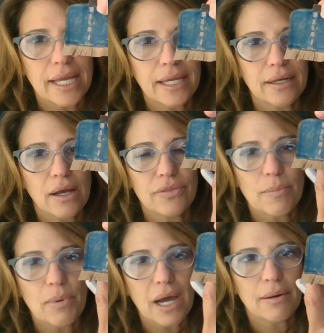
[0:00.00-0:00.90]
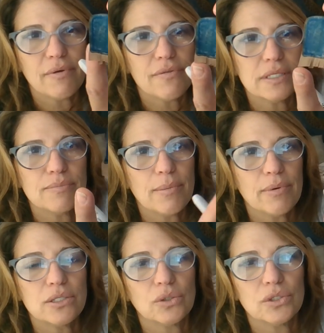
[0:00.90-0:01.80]
and the bottom of this, remember
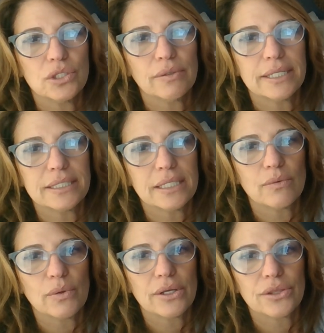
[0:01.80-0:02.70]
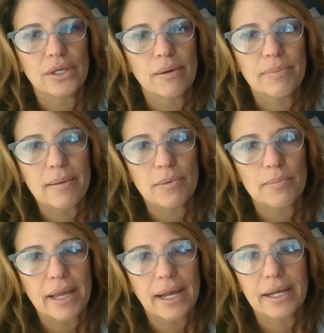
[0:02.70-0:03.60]
I told you I did it with a paper
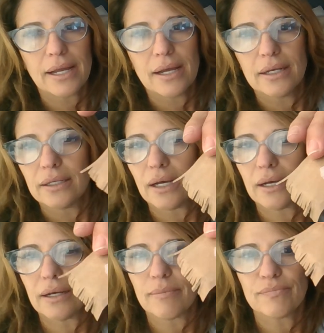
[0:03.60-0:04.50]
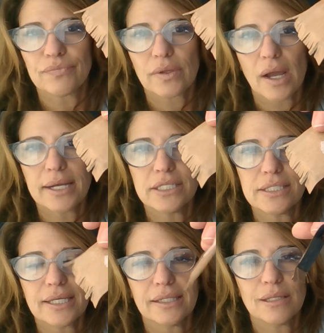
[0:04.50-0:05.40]
bag. I
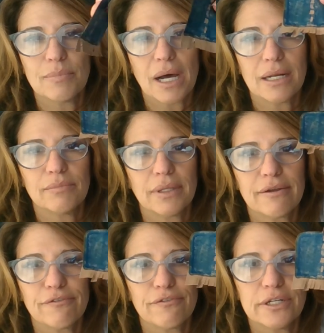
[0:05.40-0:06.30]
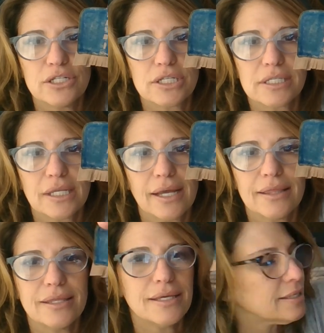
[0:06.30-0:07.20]
just cut the bottom like fringes, and I think